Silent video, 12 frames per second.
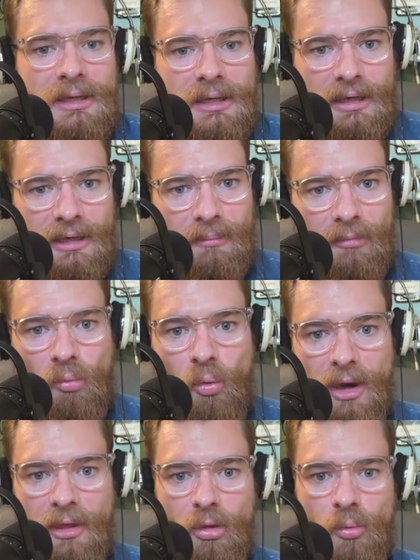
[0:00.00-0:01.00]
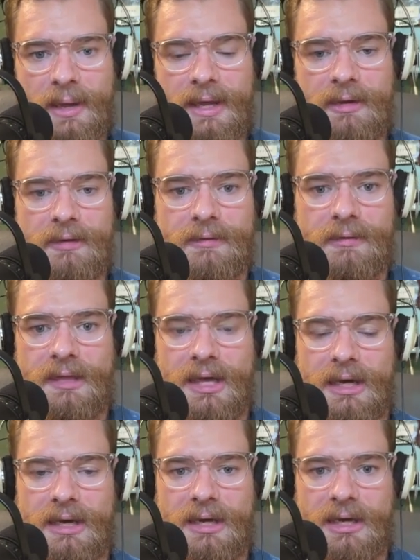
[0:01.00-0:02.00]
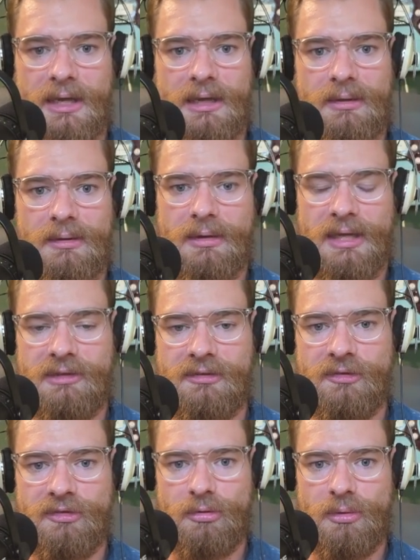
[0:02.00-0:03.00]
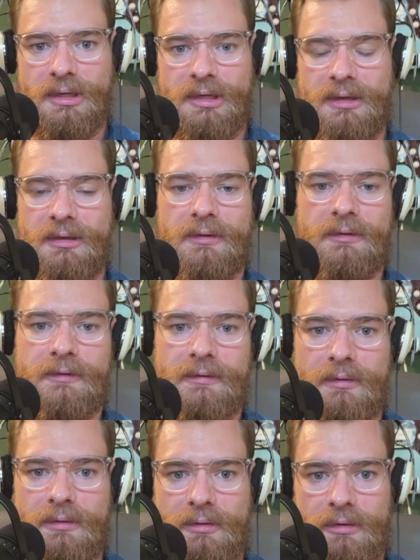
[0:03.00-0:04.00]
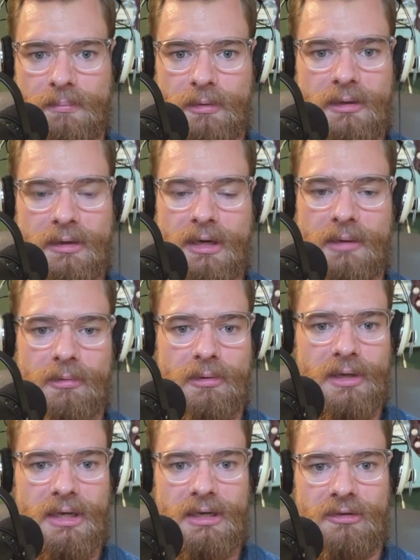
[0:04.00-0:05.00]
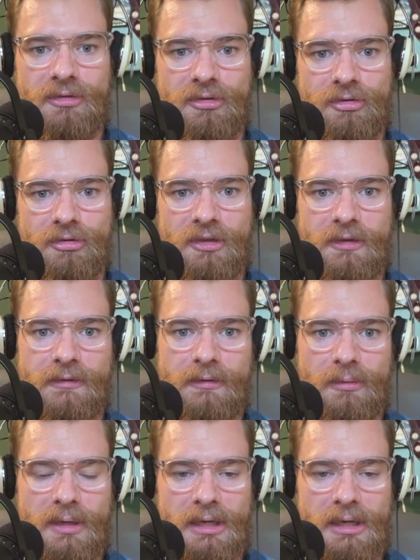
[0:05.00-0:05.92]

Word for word: Um, one of the ways that I like to do it is completely unrelated to jujitsu.